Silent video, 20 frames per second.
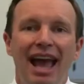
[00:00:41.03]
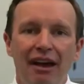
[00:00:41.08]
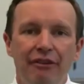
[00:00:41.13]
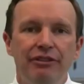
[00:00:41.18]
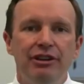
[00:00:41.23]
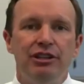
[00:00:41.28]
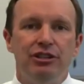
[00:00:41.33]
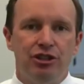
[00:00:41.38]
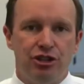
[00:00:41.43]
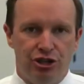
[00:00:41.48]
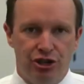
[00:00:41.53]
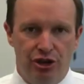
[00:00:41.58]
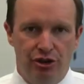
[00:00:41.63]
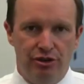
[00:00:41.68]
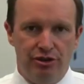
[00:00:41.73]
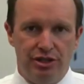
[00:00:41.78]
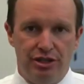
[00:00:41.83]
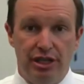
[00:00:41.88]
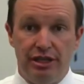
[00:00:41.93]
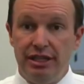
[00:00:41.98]
the evidence
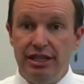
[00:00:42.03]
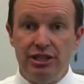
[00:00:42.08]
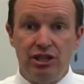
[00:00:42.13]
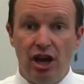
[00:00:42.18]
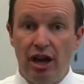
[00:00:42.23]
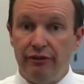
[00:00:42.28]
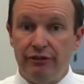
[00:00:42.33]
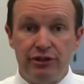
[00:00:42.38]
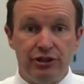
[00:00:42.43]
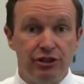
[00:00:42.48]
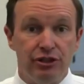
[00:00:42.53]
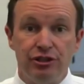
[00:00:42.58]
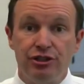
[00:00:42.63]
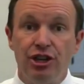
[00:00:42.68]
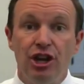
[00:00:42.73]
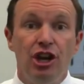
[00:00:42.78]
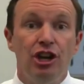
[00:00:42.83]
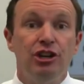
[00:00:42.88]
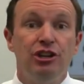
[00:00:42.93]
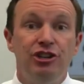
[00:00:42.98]
shows that these officers
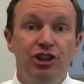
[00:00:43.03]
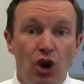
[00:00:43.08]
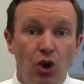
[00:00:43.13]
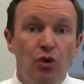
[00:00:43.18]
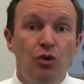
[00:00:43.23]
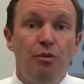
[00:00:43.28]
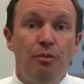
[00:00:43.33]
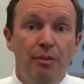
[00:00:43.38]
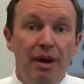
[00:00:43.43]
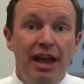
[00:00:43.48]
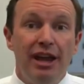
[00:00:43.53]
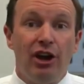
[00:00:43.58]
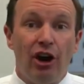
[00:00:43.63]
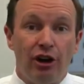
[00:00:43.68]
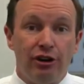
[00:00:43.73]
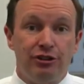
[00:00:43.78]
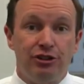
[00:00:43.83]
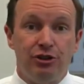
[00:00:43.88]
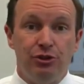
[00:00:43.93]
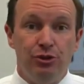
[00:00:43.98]
don't make
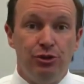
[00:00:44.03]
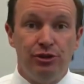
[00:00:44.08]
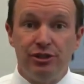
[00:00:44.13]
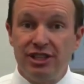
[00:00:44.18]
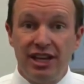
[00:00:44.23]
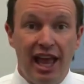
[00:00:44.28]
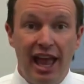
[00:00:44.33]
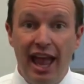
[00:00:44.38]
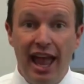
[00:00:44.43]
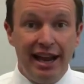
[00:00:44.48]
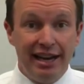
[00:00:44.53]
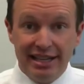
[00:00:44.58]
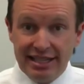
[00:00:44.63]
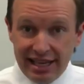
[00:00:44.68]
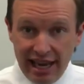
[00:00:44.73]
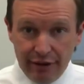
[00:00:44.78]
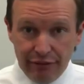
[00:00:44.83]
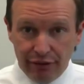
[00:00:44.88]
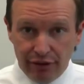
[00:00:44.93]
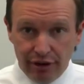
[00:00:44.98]
our schools any
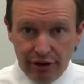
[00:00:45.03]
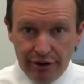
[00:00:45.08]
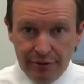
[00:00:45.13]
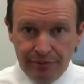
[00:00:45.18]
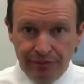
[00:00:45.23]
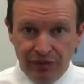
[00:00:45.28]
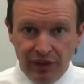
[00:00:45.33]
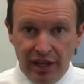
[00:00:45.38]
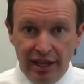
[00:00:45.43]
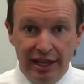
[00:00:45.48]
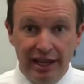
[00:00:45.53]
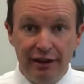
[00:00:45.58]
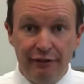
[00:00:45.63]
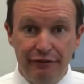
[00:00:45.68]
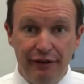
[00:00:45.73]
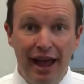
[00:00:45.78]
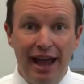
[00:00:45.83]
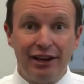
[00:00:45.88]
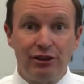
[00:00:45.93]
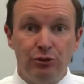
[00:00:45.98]
safer. In
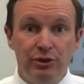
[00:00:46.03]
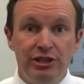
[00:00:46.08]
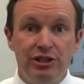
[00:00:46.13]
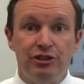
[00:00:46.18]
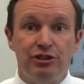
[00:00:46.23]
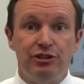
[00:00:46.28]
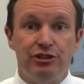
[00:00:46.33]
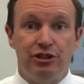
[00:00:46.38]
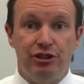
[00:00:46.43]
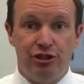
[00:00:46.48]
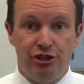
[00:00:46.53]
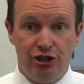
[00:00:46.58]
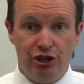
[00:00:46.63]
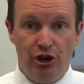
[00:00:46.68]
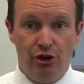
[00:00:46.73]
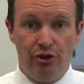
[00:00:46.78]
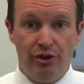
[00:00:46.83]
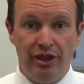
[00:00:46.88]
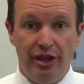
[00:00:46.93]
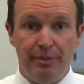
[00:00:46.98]
fact, research has
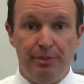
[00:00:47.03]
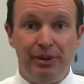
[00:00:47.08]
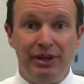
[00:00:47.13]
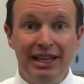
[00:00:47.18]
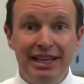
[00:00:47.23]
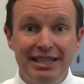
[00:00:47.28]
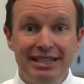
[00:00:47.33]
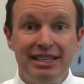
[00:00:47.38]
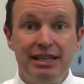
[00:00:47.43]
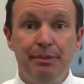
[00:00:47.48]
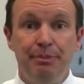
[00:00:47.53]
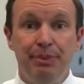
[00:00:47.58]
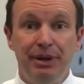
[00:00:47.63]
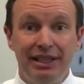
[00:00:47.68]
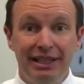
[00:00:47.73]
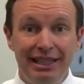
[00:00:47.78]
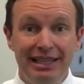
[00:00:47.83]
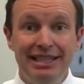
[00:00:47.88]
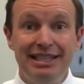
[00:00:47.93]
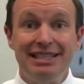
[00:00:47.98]
shown that placing
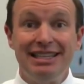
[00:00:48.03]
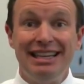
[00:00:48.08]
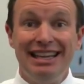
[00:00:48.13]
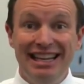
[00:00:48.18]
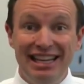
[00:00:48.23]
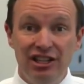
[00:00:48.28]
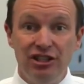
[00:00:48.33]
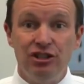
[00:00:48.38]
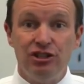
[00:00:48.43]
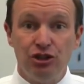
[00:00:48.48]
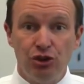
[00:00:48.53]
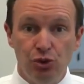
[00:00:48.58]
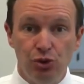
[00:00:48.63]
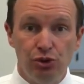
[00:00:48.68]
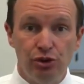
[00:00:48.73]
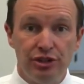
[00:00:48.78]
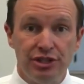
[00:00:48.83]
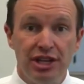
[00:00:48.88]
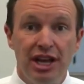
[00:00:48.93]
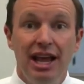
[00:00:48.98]
police in
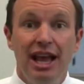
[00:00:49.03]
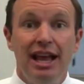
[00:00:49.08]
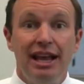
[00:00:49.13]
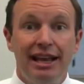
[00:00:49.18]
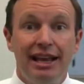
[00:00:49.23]
schools